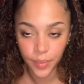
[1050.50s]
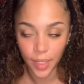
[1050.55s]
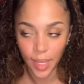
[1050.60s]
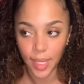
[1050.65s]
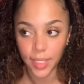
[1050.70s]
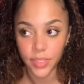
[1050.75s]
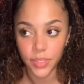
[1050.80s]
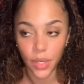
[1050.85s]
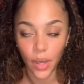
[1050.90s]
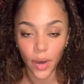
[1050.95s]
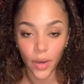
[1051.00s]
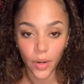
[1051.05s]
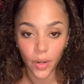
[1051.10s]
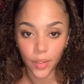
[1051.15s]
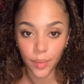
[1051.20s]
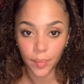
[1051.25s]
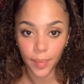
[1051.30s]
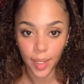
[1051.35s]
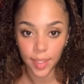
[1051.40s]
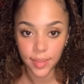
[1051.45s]
I saw it on a
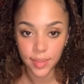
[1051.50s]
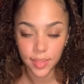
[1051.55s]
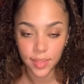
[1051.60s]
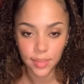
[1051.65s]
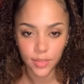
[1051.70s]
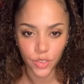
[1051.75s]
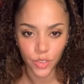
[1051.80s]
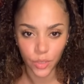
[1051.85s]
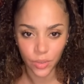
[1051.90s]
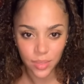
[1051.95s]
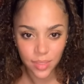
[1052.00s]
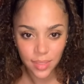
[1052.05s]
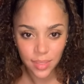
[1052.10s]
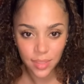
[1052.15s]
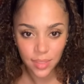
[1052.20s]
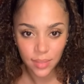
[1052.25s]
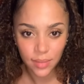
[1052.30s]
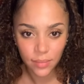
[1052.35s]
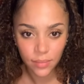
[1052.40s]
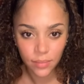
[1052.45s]
man's
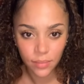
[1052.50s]
jersey.